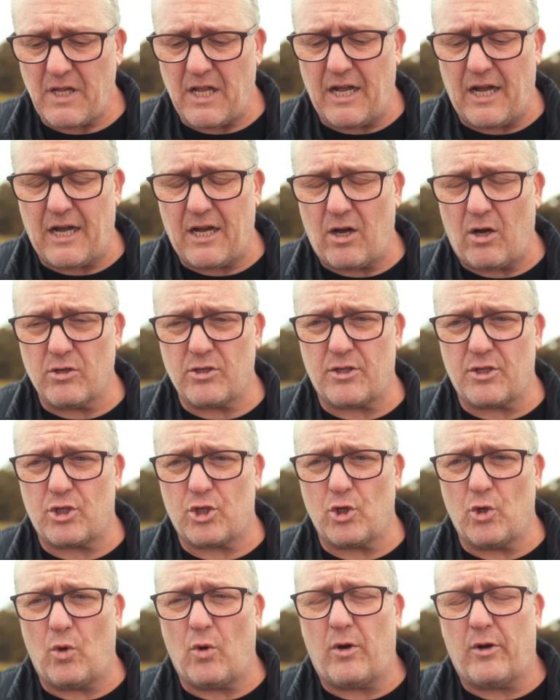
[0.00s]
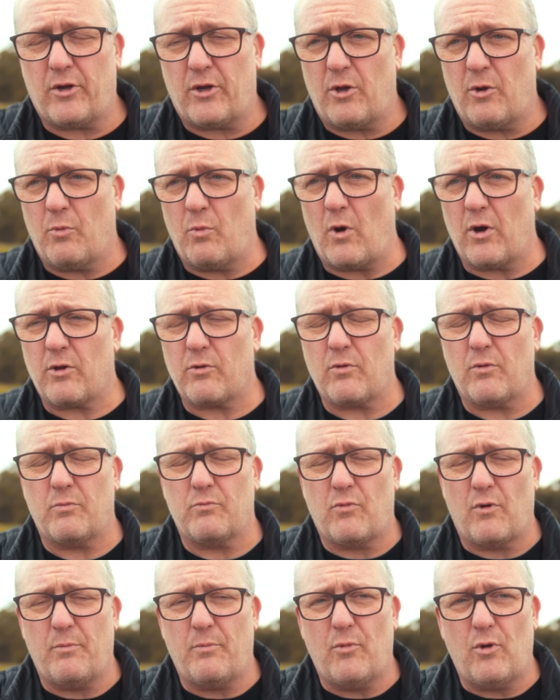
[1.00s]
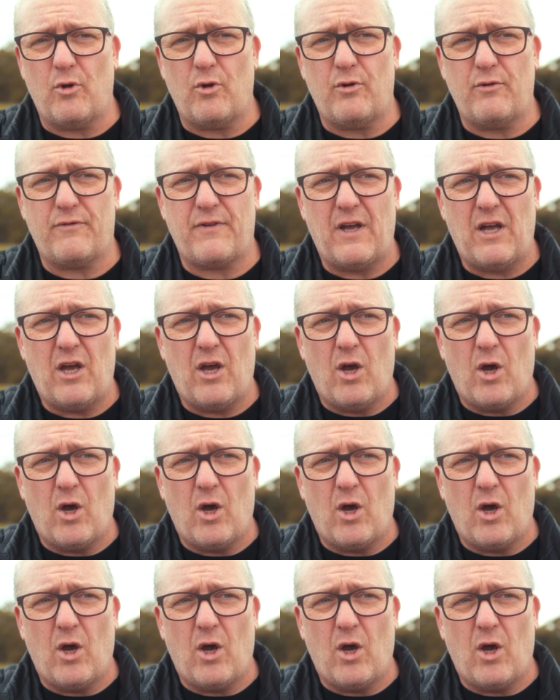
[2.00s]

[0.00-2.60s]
the shore, or you want to remove